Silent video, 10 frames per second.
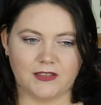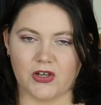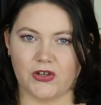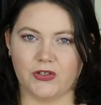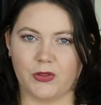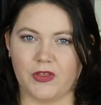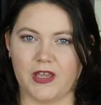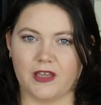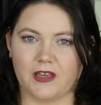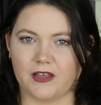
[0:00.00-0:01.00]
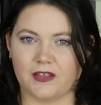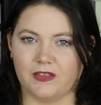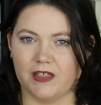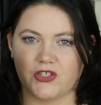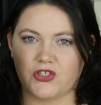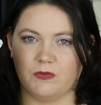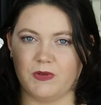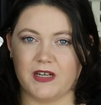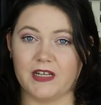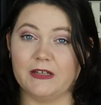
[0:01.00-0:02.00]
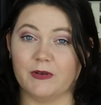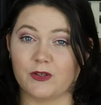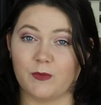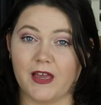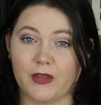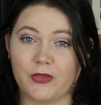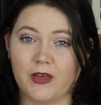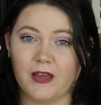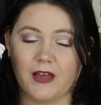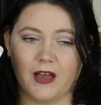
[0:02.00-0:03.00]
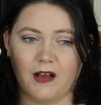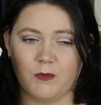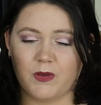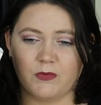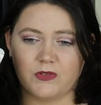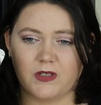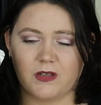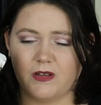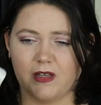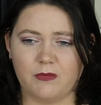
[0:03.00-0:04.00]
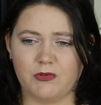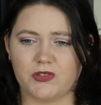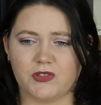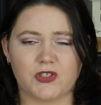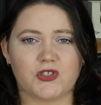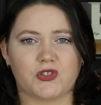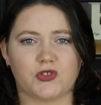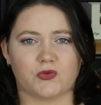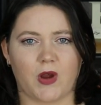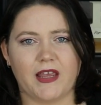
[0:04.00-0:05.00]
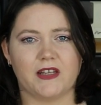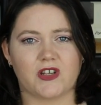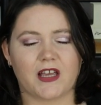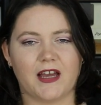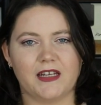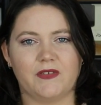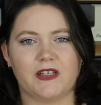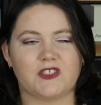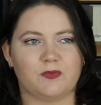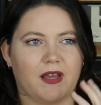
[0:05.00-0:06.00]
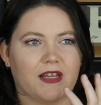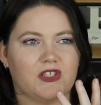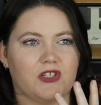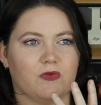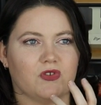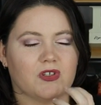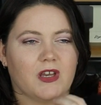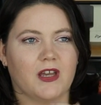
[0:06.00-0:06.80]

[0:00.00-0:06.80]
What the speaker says: don't think this should be in anyone's mouth. It was just strange. I can't even explain to you.